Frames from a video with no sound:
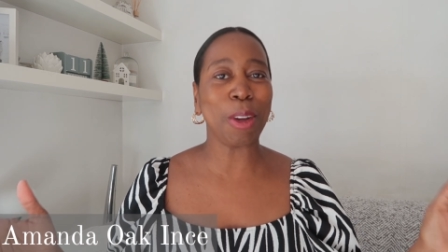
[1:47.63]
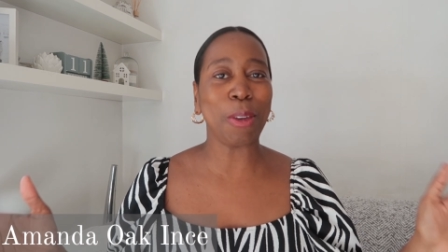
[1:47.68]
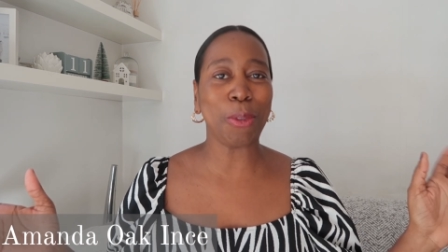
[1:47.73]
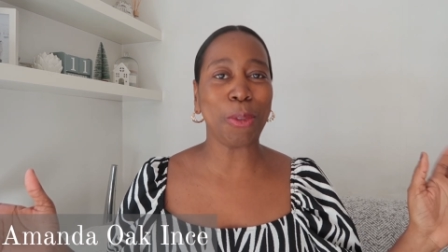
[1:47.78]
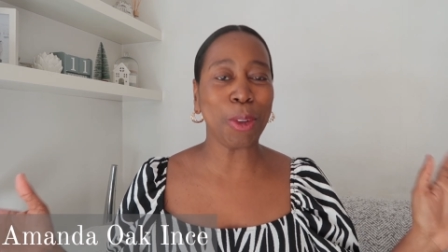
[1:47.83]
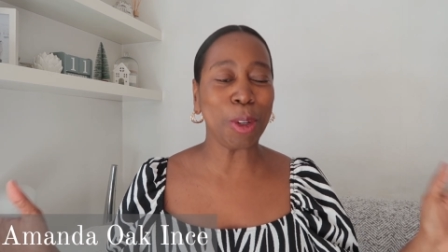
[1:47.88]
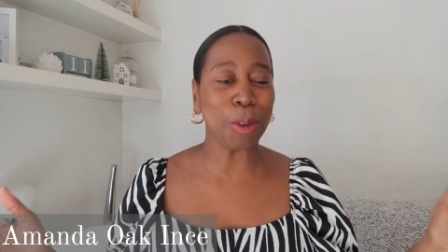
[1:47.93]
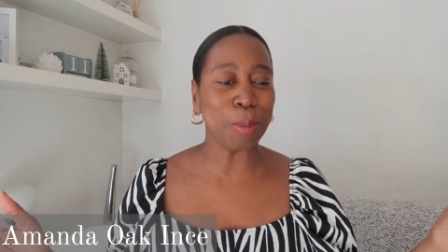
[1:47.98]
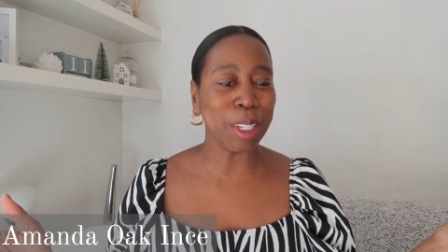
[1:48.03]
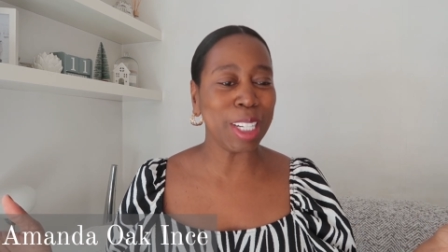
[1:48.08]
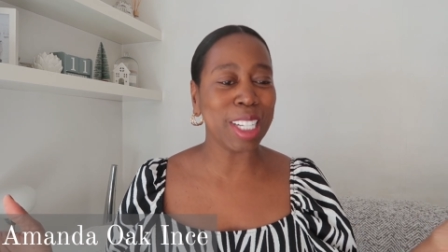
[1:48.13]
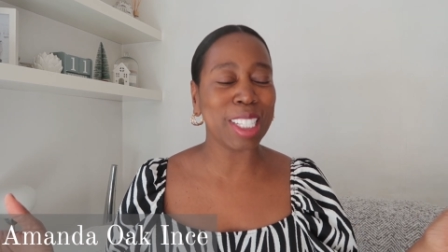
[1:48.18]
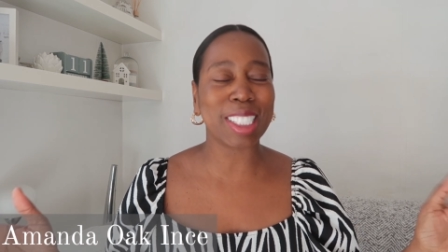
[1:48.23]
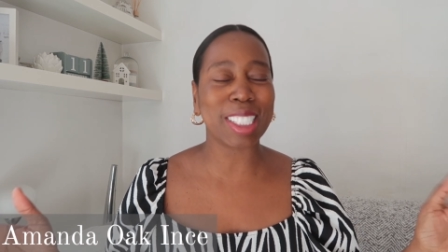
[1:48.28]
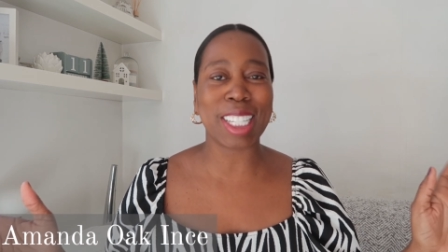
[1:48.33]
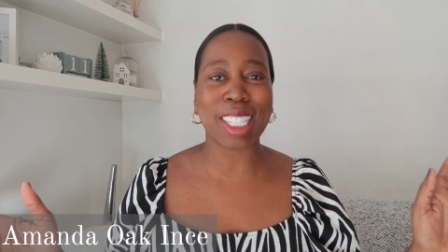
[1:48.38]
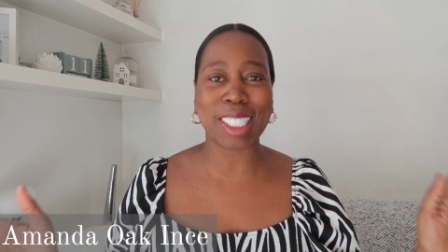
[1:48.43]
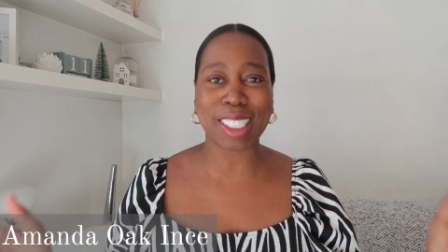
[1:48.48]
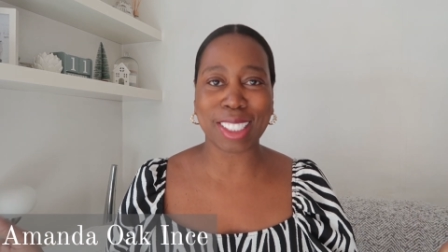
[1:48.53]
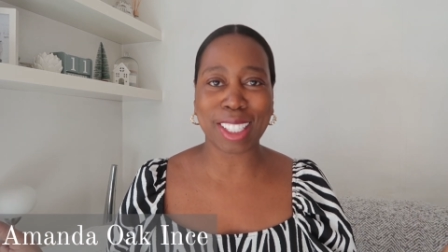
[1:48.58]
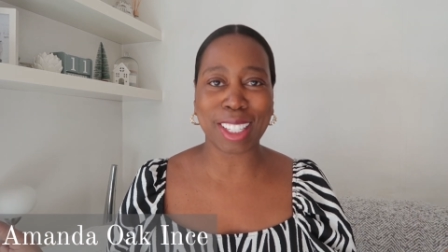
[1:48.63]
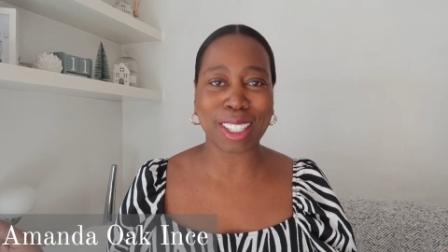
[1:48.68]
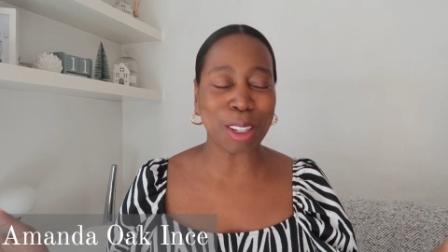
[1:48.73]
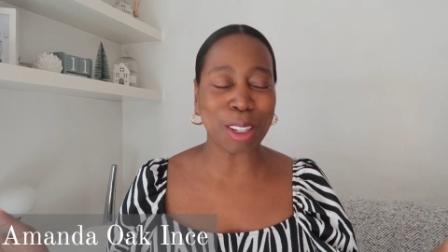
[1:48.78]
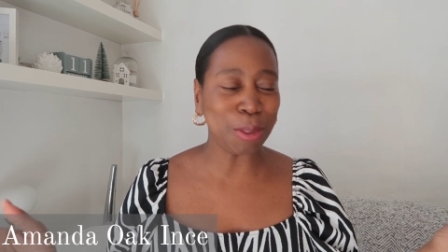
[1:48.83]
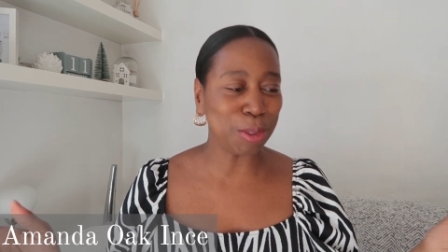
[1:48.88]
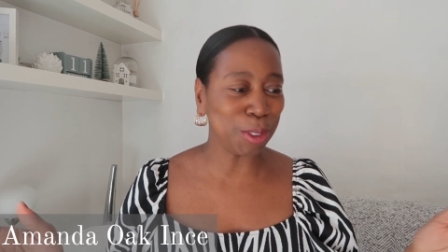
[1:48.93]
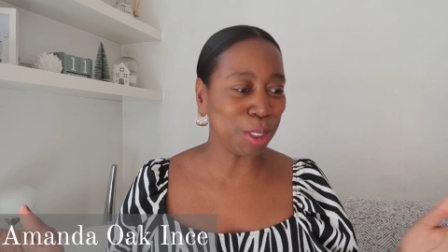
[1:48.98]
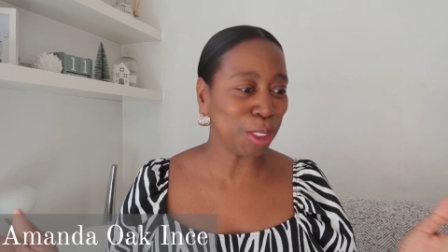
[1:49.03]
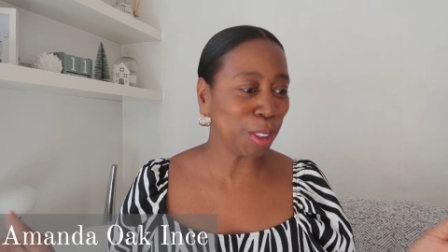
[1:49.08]
We're filming, it's Saturday
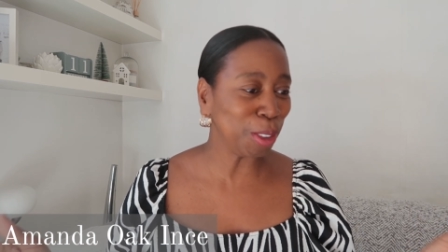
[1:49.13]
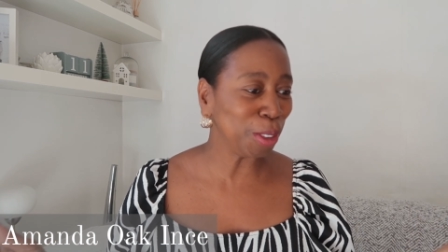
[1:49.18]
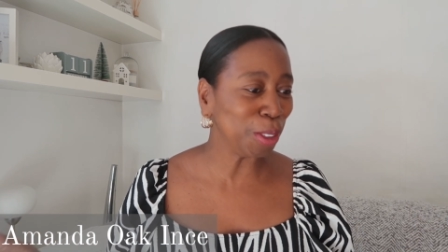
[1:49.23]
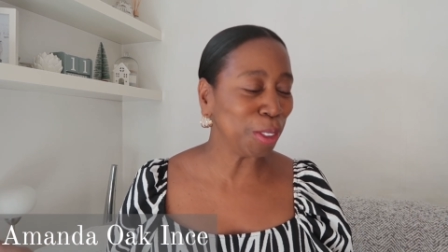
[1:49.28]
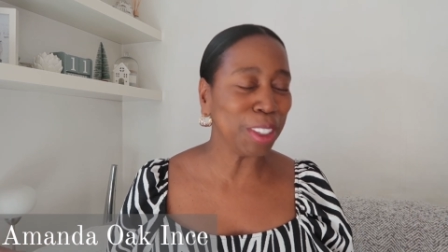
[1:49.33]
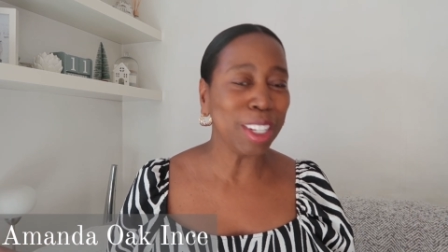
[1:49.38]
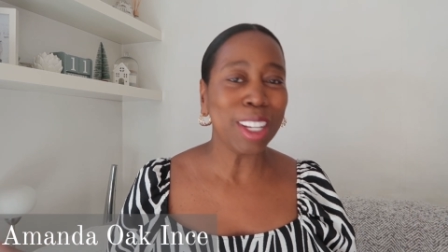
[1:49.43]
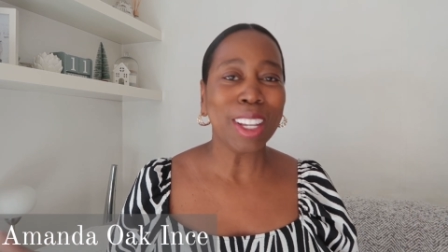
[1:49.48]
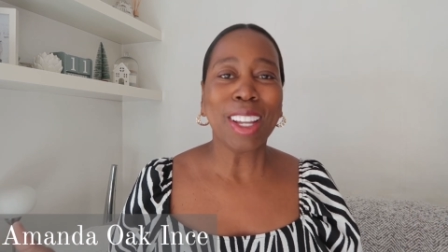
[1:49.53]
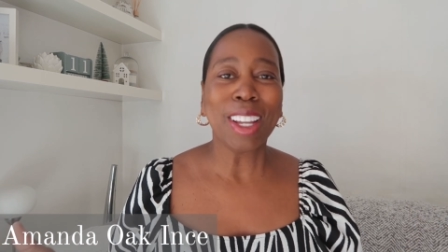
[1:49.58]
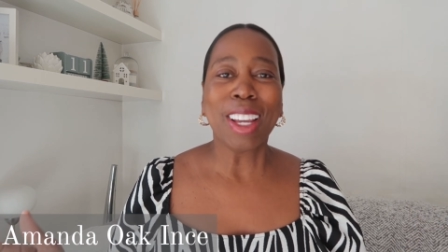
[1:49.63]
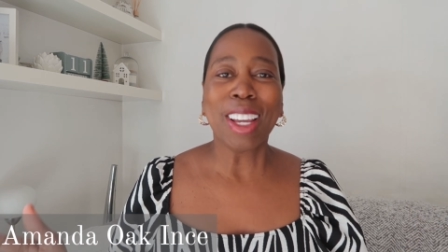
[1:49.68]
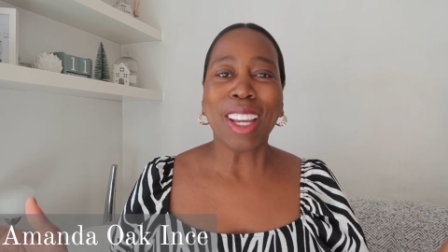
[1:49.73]
afternoon